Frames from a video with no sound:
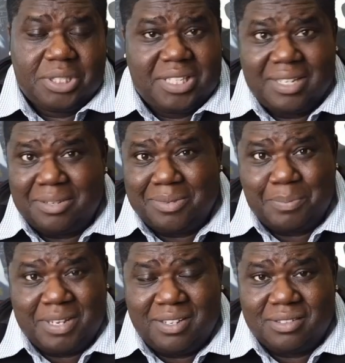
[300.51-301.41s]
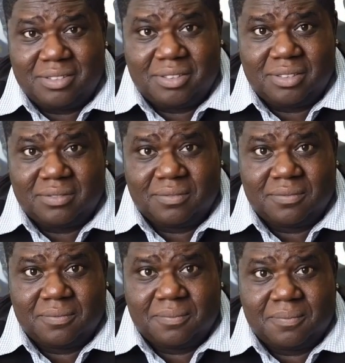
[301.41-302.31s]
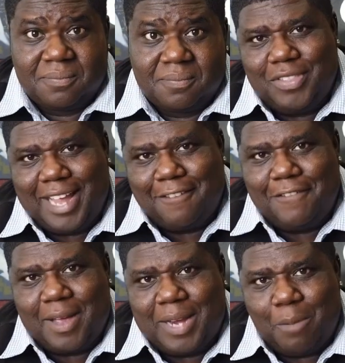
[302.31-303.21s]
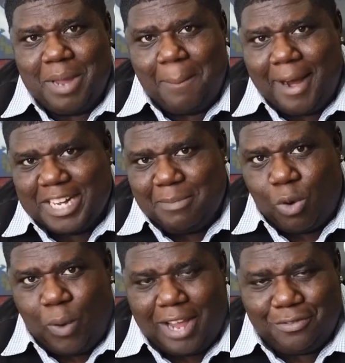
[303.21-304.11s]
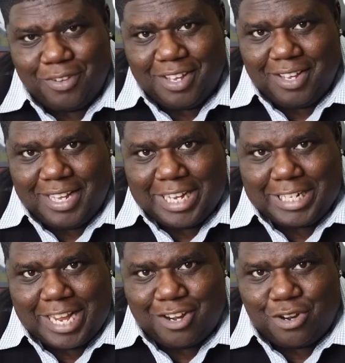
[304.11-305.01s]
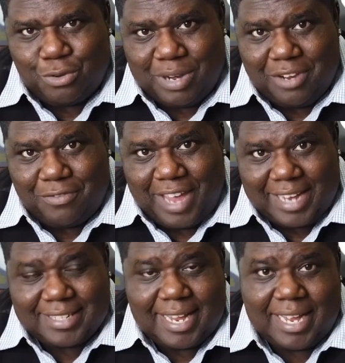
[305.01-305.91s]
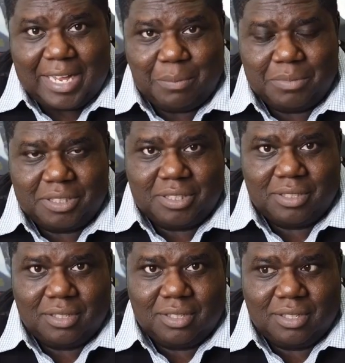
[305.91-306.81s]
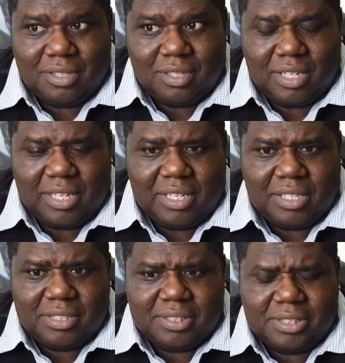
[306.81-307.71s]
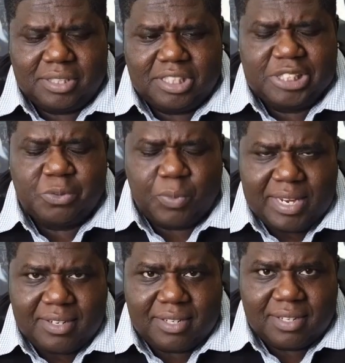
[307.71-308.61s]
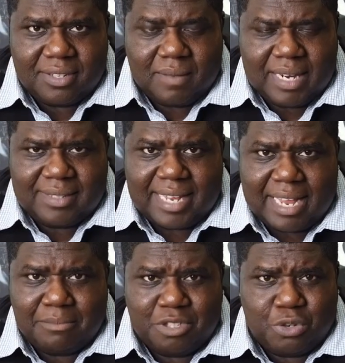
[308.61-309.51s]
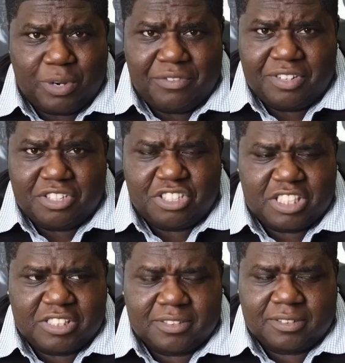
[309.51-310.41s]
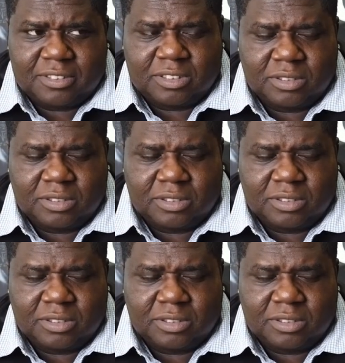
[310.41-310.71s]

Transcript: You see, it depends. One thing I found out being married to my wife is that grief at times is sweet, and at times grief is just